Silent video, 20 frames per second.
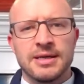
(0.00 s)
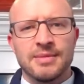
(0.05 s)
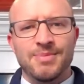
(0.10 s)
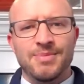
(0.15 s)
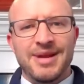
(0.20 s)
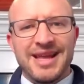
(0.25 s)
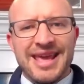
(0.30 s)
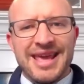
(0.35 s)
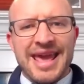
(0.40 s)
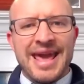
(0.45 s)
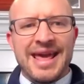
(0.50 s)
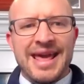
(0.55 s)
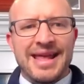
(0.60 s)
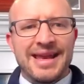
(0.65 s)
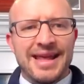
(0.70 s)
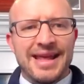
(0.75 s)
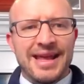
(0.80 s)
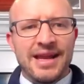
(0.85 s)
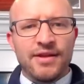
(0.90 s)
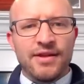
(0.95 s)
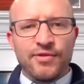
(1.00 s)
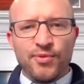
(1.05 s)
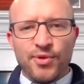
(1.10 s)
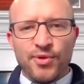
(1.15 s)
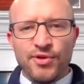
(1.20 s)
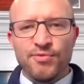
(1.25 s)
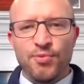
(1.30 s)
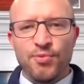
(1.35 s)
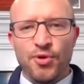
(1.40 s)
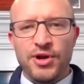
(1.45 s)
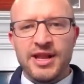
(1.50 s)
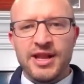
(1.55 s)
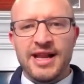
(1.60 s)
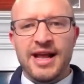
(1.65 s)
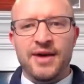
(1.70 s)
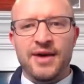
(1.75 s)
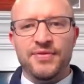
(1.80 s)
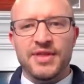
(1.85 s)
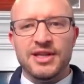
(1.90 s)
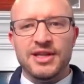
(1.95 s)
But again, it is worth pointing
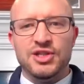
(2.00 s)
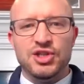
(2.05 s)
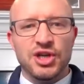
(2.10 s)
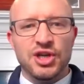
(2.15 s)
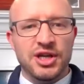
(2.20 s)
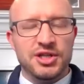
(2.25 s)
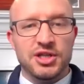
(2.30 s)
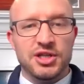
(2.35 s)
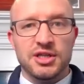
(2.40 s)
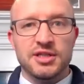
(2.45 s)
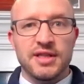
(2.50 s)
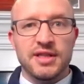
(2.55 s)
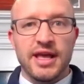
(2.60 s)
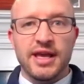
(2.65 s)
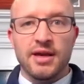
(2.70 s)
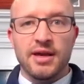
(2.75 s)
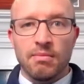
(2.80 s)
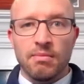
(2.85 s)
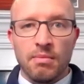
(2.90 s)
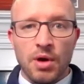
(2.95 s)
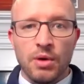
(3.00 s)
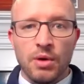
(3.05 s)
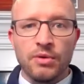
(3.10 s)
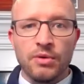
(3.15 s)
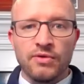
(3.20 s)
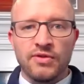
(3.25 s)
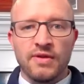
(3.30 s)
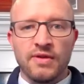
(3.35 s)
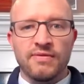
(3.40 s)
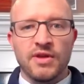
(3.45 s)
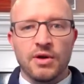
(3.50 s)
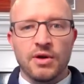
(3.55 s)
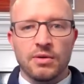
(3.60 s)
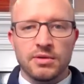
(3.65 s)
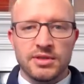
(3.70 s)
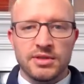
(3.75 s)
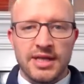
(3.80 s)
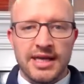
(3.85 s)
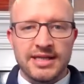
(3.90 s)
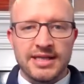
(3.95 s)
out that Judges, like most of the
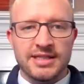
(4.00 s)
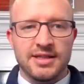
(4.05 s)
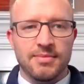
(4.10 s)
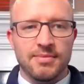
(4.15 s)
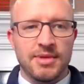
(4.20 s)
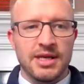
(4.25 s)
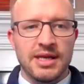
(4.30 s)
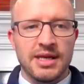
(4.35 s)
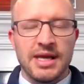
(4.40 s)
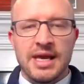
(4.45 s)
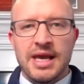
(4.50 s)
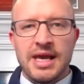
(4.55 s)
Old Testament,